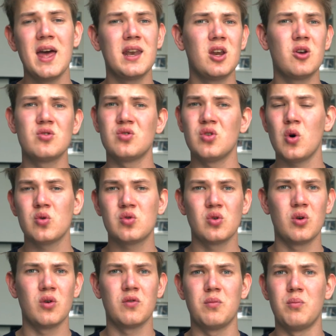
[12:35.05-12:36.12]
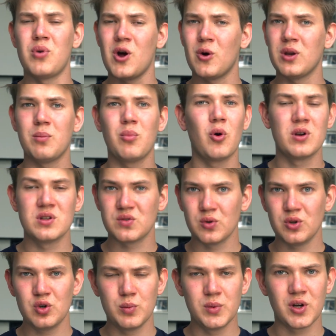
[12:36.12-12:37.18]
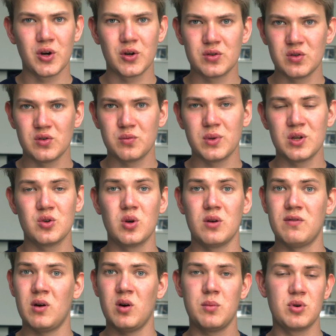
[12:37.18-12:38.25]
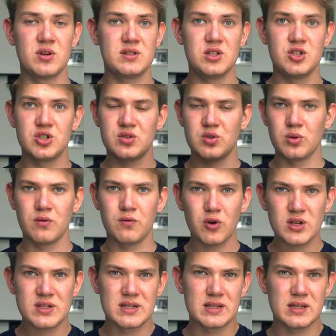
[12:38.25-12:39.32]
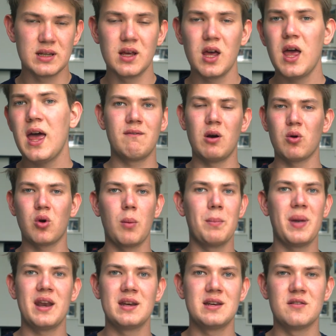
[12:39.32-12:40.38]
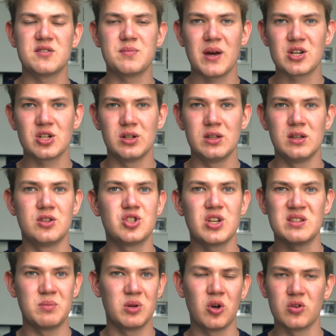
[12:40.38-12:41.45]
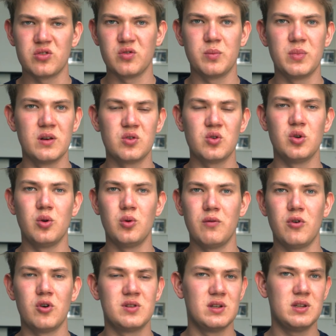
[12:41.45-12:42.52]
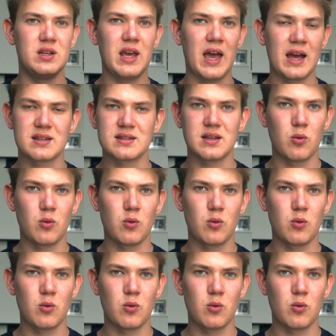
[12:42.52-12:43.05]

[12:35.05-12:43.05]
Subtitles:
there's no sort of brownie points for you because you've been to a very prestigious university, very competitive specialties just because you've been to university X,